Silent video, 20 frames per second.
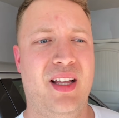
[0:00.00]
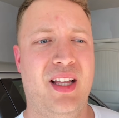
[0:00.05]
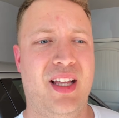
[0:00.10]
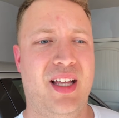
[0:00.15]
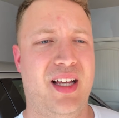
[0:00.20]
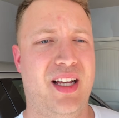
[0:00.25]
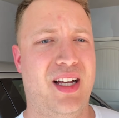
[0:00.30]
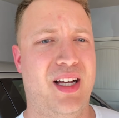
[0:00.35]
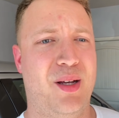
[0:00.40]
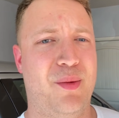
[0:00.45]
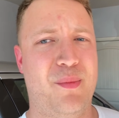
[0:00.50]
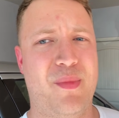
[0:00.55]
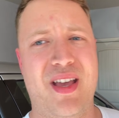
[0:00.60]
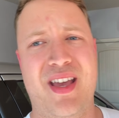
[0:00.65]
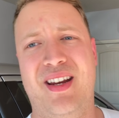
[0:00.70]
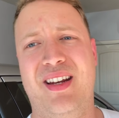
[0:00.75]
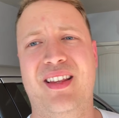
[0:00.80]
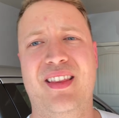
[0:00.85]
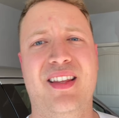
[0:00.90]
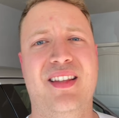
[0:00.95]
And
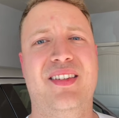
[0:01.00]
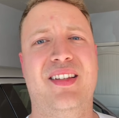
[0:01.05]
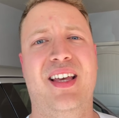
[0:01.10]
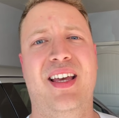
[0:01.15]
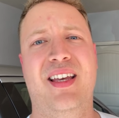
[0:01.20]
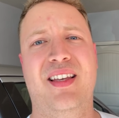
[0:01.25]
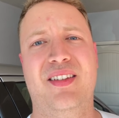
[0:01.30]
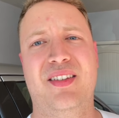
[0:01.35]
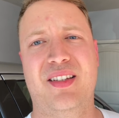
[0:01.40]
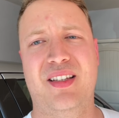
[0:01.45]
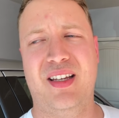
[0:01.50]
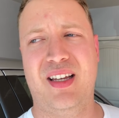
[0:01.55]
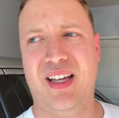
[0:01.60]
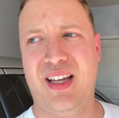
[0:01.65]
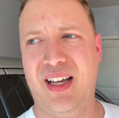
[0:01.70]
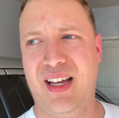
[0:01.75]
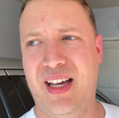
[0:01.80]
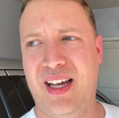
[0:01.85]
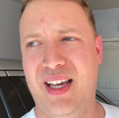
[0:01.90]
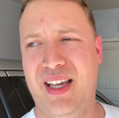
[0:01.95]
in this case,
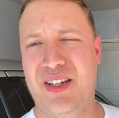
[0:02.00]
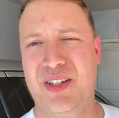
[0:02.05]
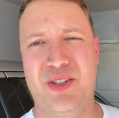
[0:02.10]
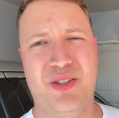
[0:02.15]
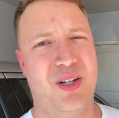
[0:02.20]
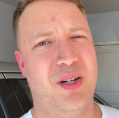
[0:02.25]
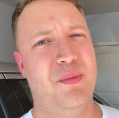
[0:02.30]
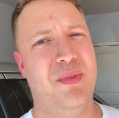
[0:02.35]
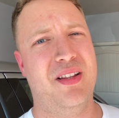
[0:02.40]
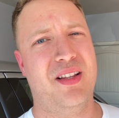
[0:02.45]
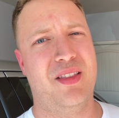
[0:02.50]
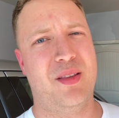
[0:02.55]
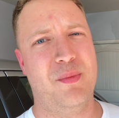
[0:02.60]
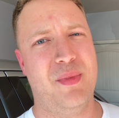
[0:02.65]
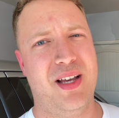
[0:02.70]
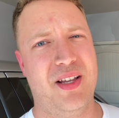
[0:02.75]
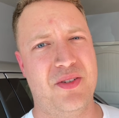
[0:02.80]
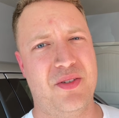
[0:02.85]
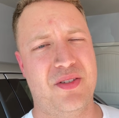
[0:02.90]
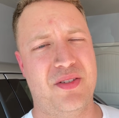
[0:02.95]
I determined that the
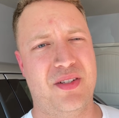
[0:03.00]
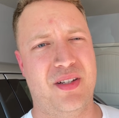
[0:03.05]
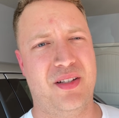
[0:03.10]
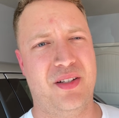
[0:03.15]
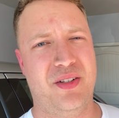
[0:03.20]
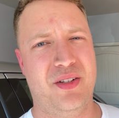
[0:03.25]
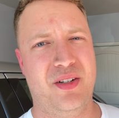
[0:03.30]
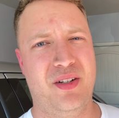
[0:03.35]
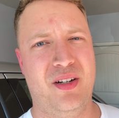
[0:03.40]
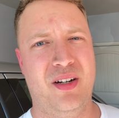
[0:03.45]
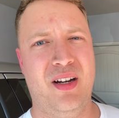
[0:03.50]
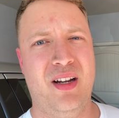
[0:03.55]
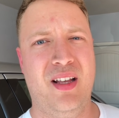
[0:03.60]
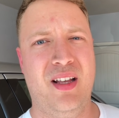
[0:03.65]
master cylinder